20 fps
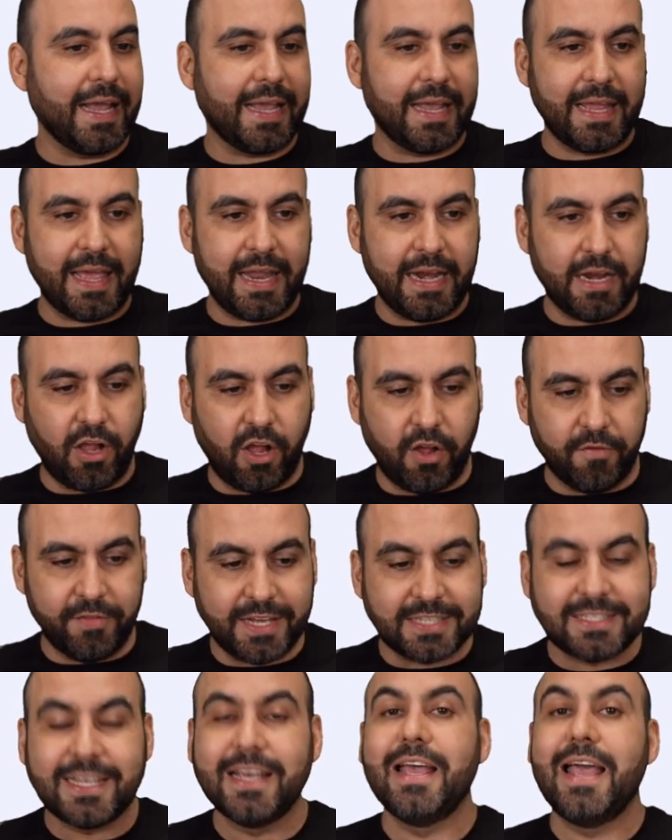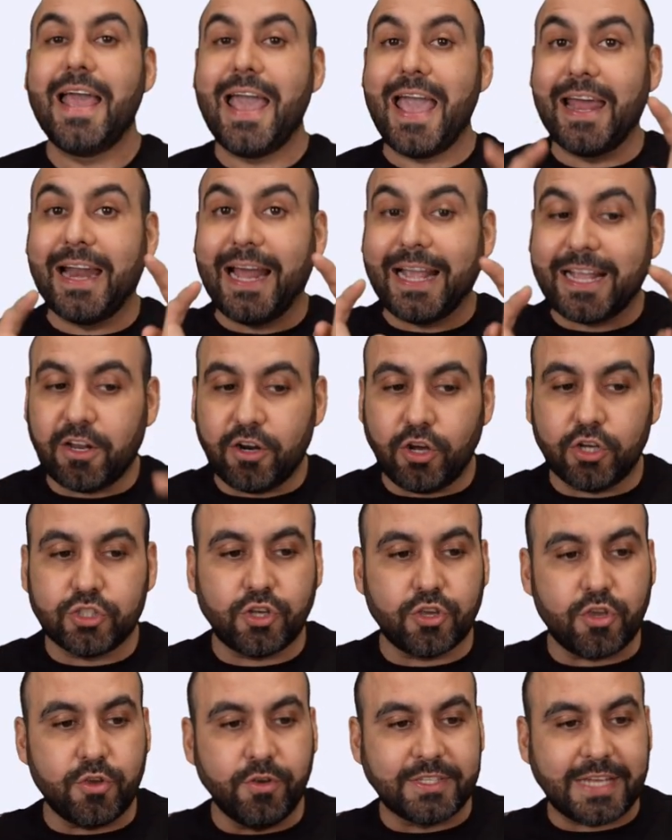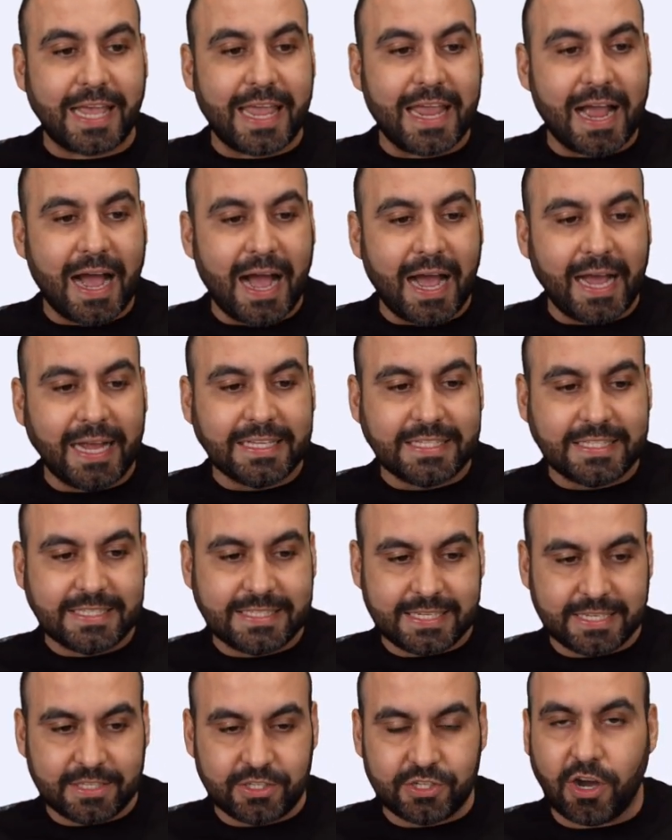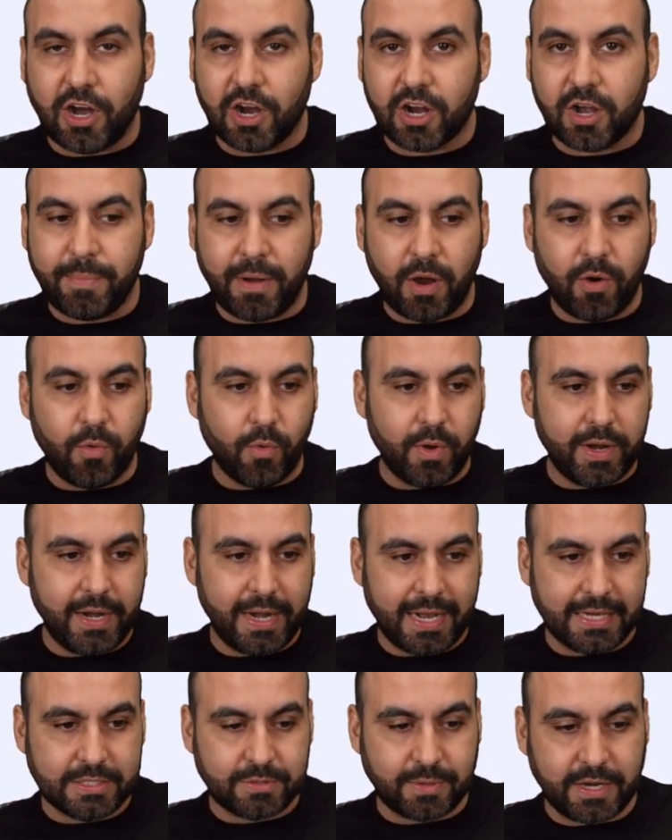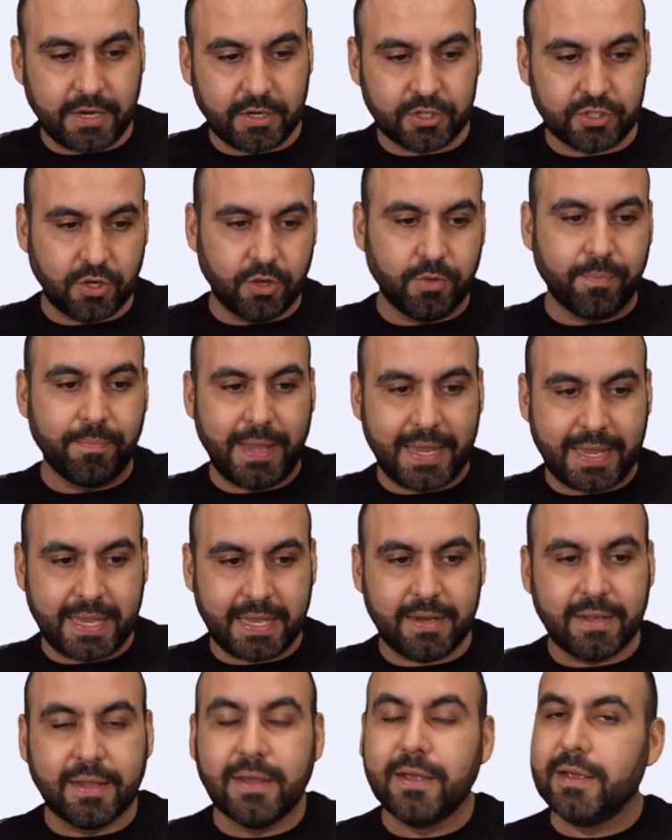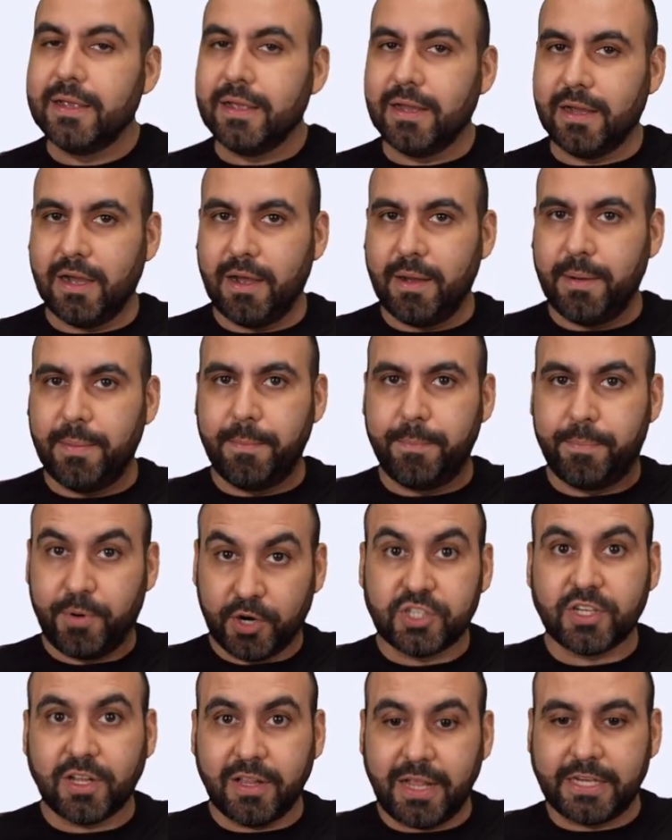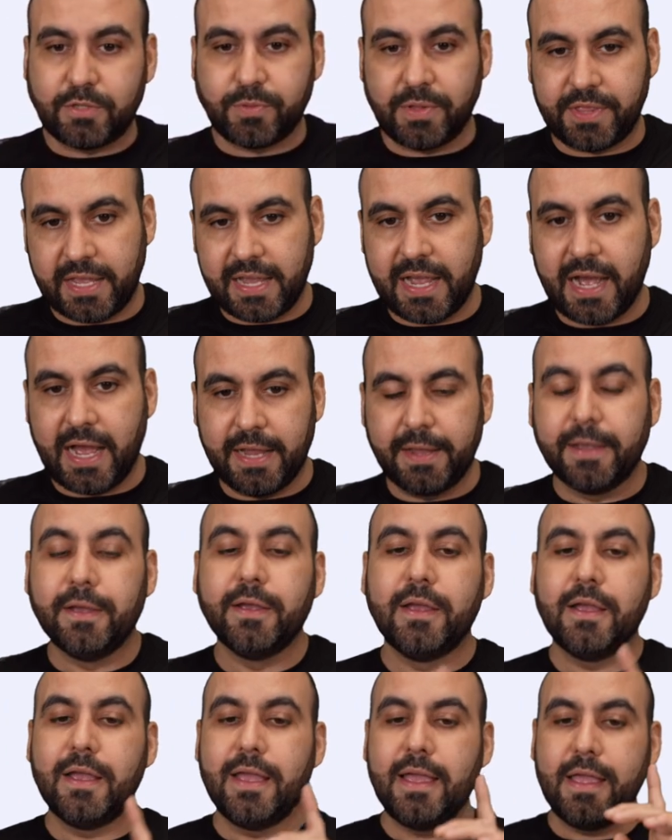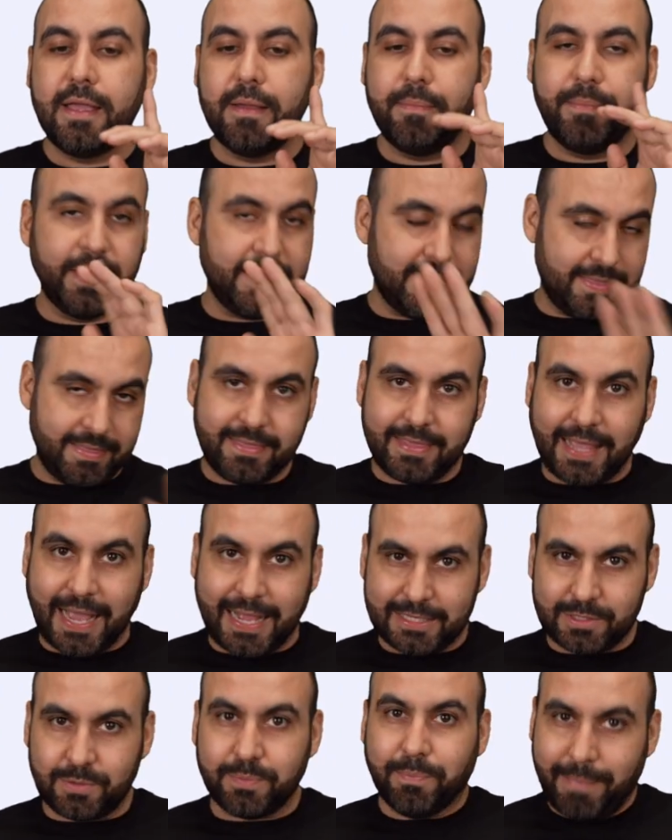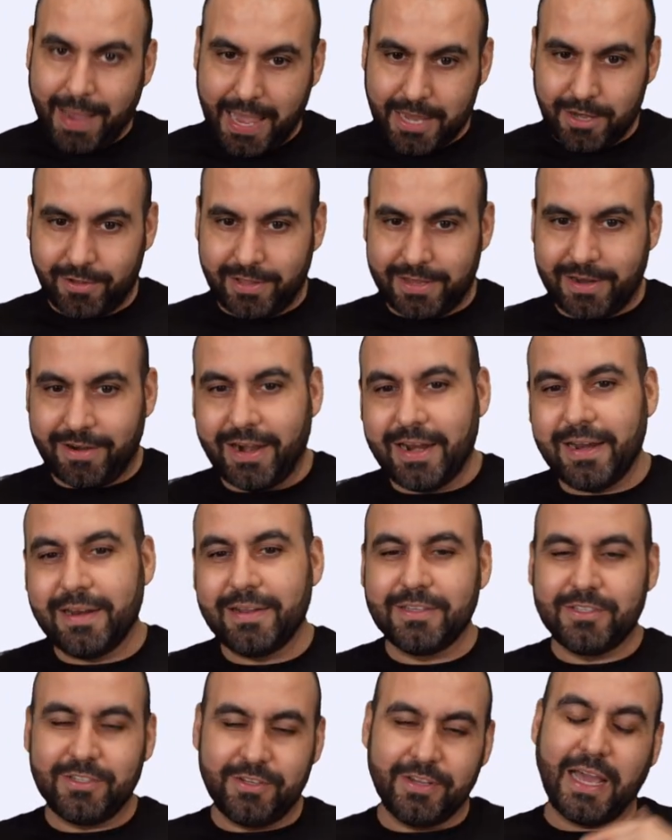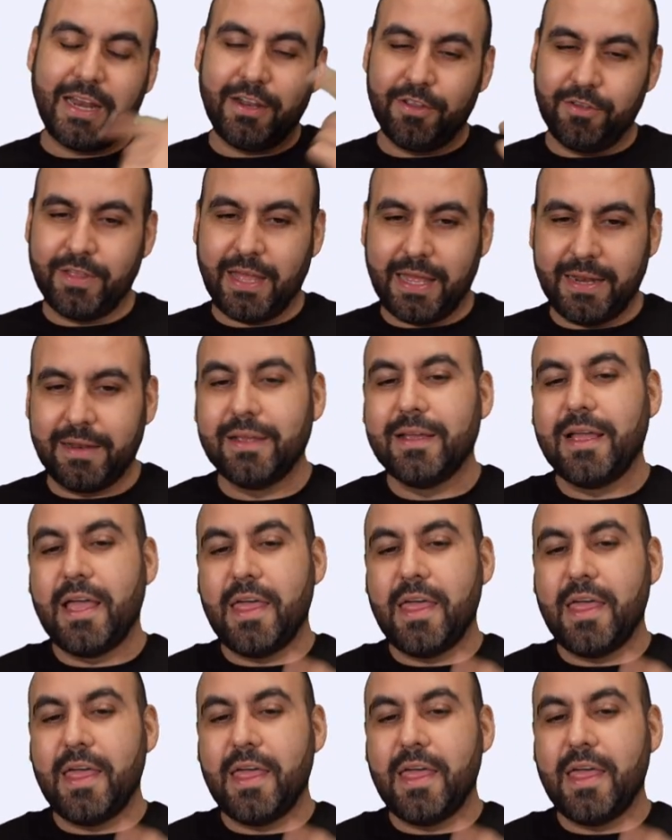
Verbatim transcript: I can edit all this, and I can also use AI to talk about what it has right here. So make it personalized with AI, but that's manually, all right? You gotta do that.